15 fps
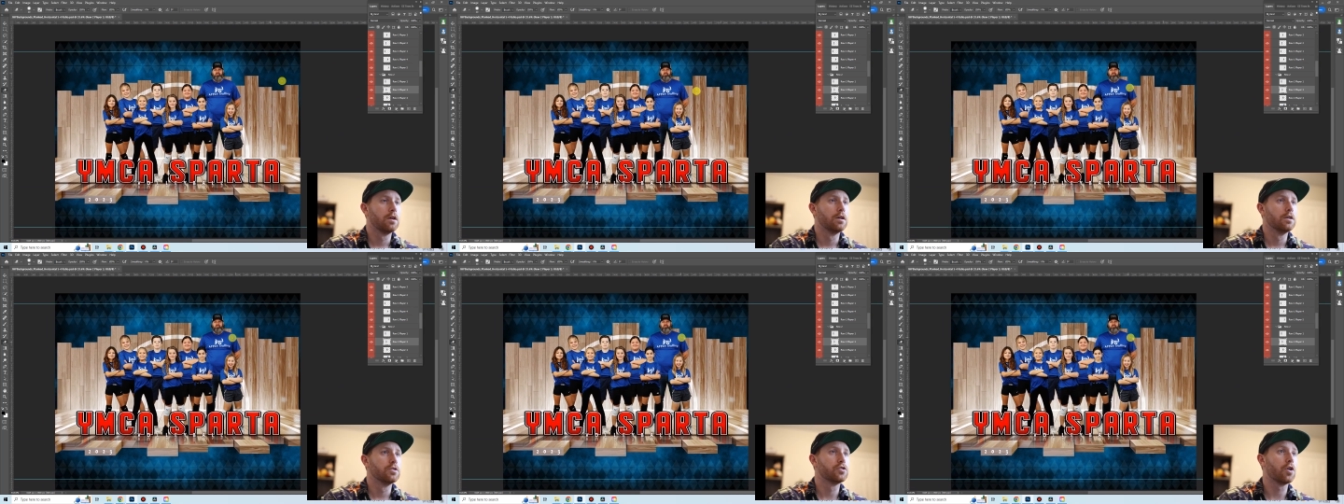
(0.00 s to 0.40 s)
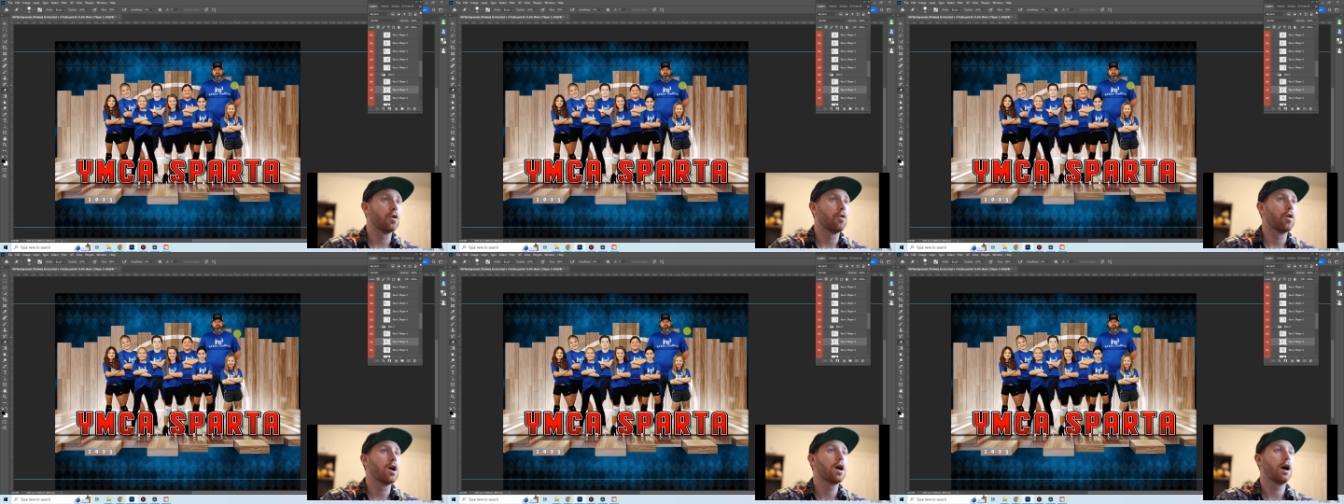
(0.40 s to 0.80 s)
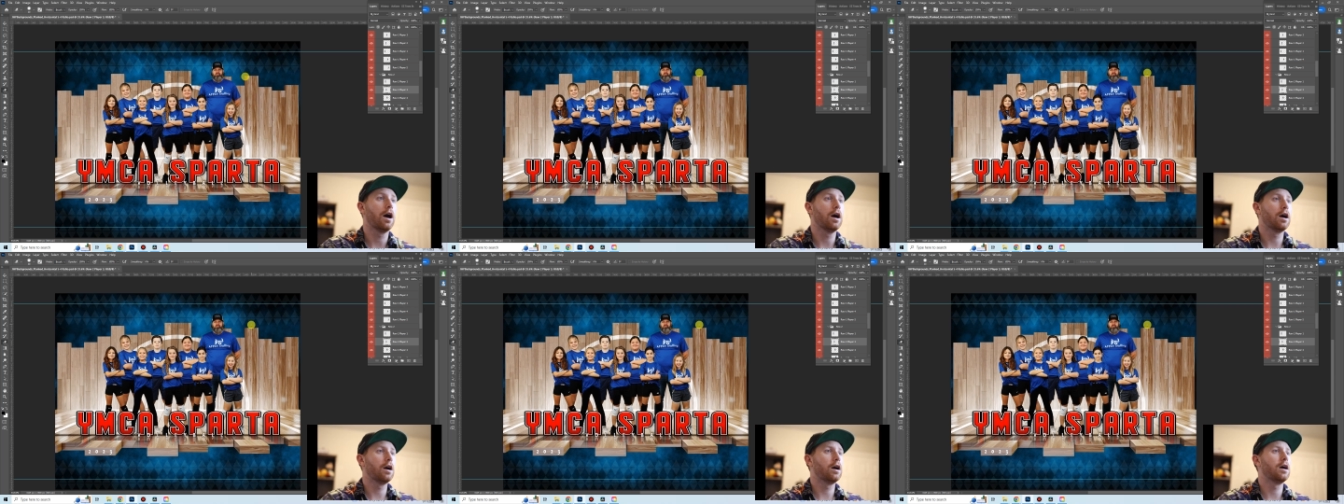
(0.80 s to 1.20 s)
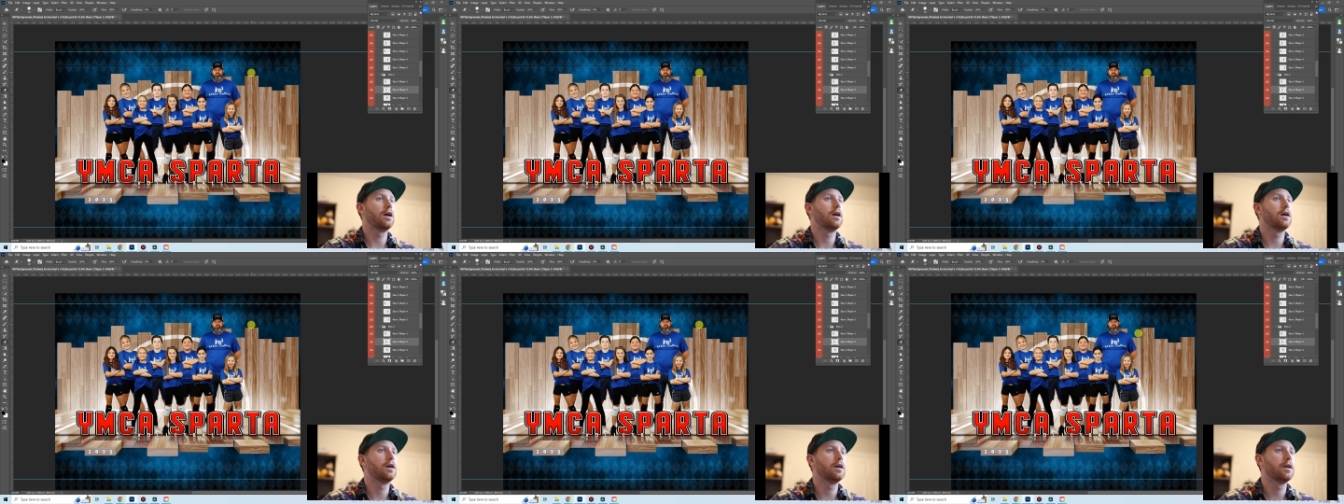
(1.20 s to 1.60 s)
So
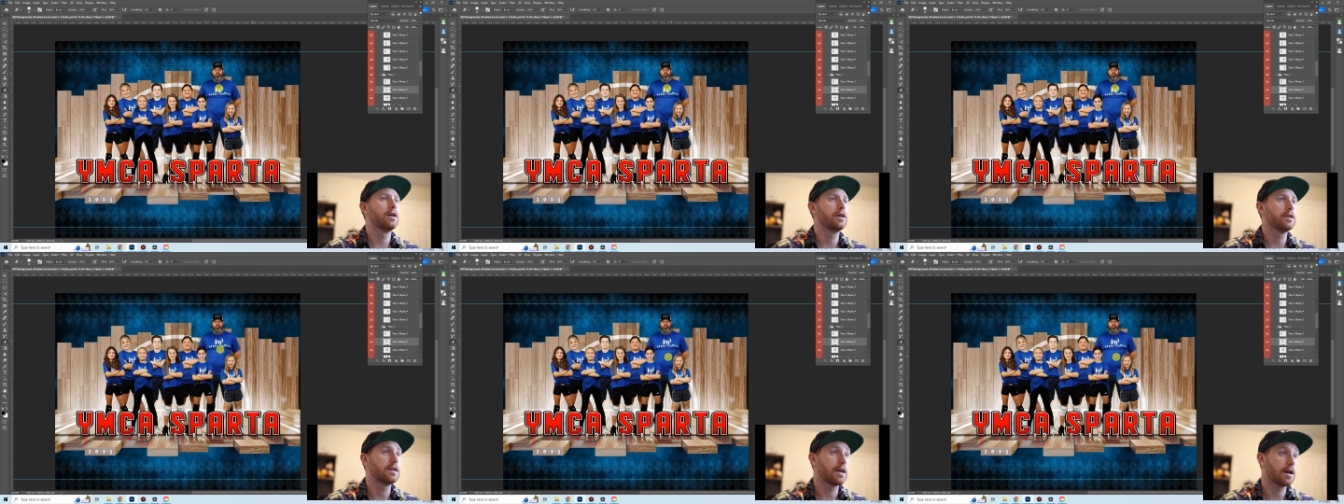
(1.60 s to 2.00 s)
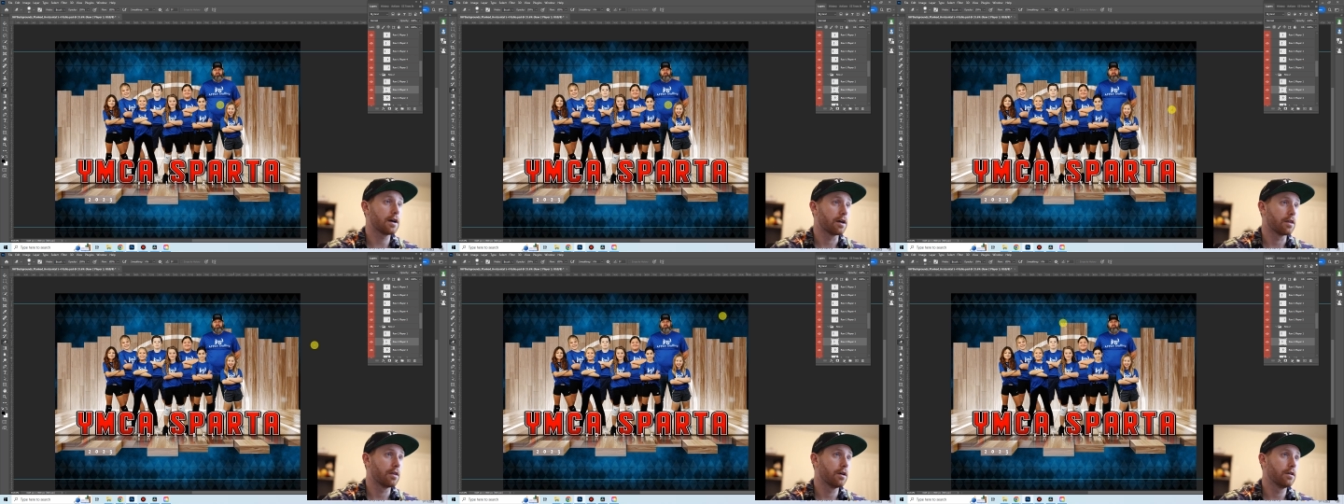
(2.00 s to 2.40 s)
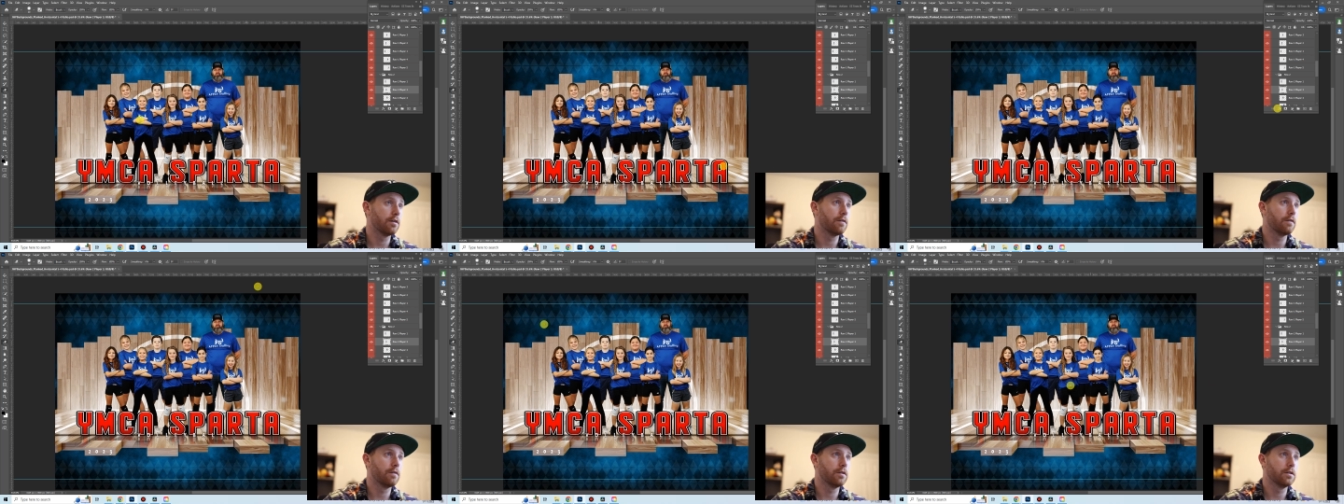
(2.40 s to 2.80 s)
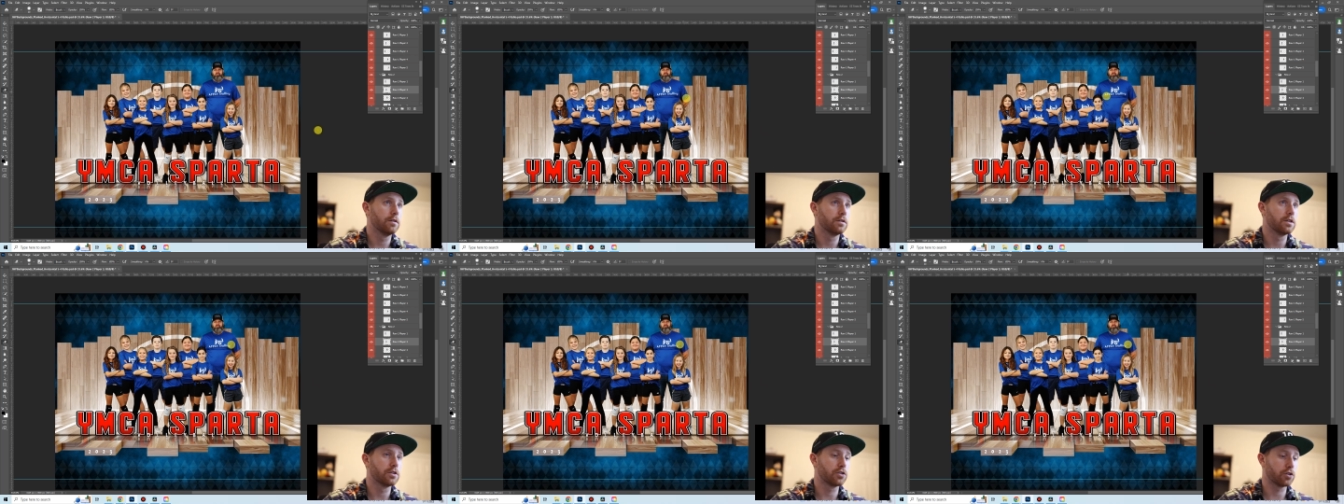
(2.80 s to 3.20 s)
yeah,
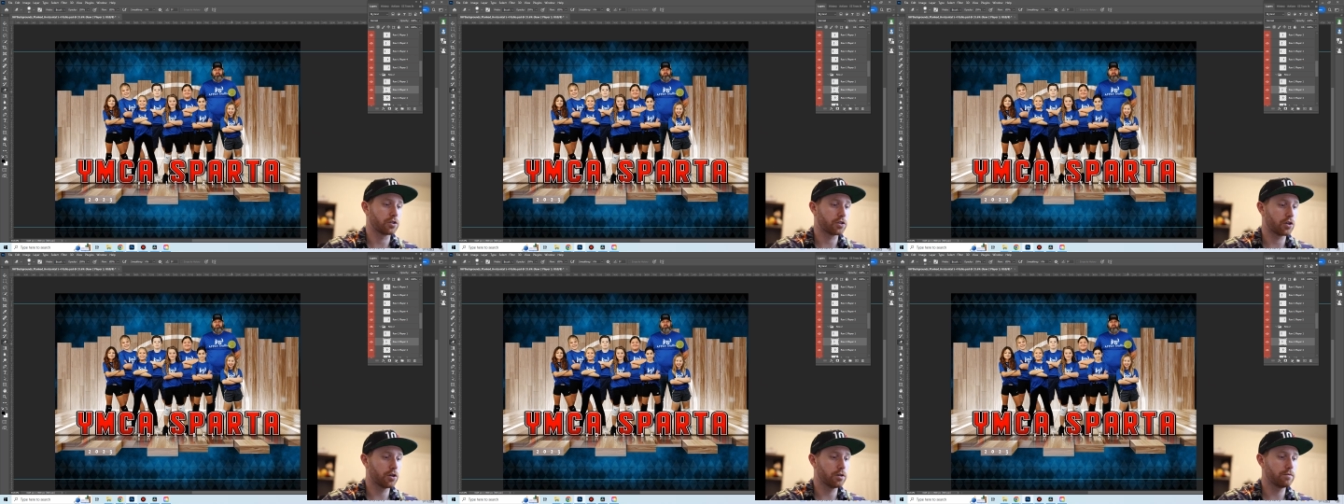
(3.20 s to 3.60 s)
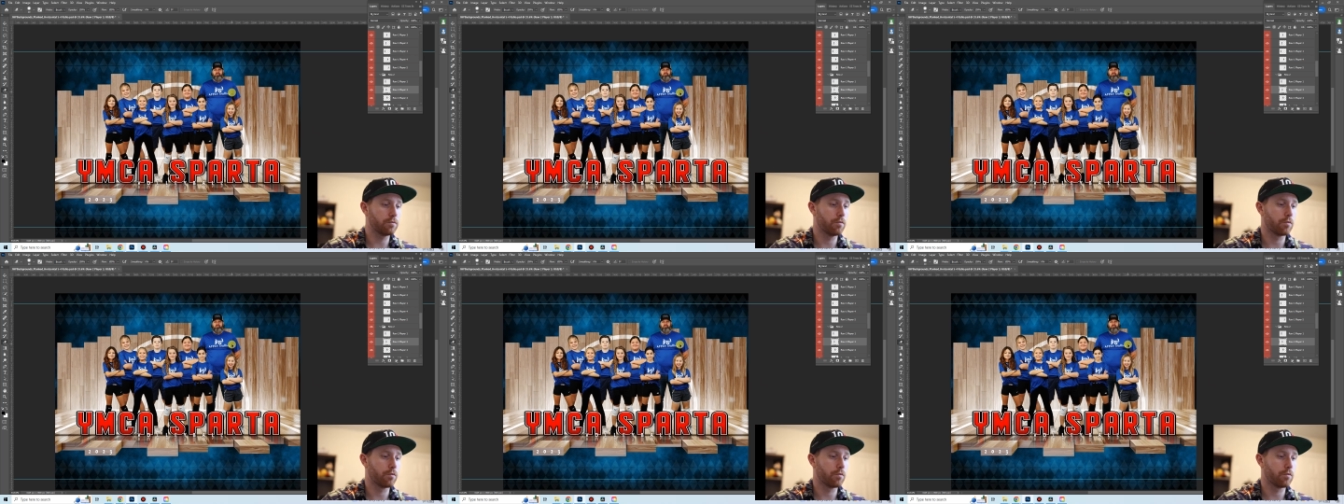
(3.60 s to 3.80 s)
this looks good.